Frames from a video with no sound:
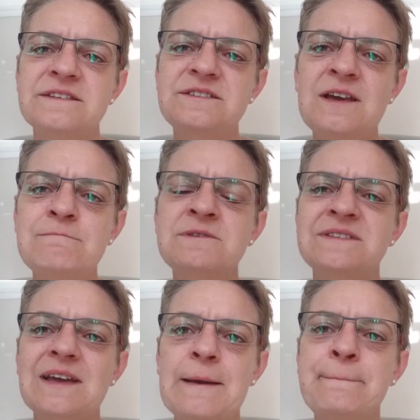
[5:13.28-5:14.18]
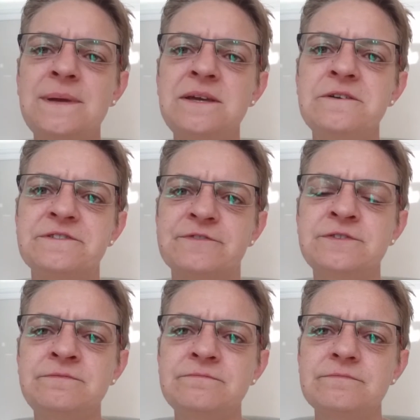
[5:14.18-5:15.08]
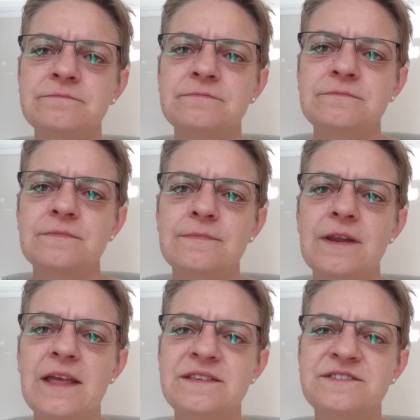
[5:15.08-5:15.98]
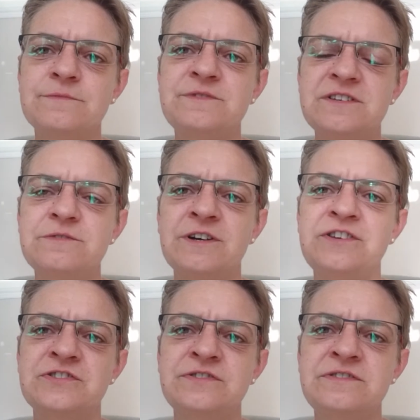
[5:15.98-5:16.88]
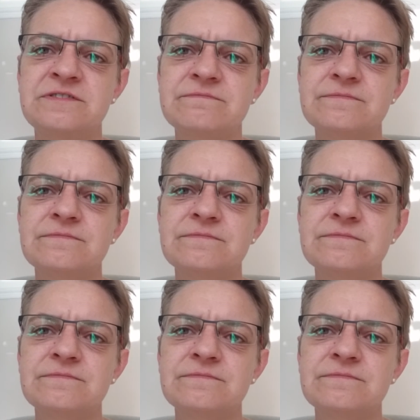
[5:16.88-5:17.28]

Statements can be useful in some situations,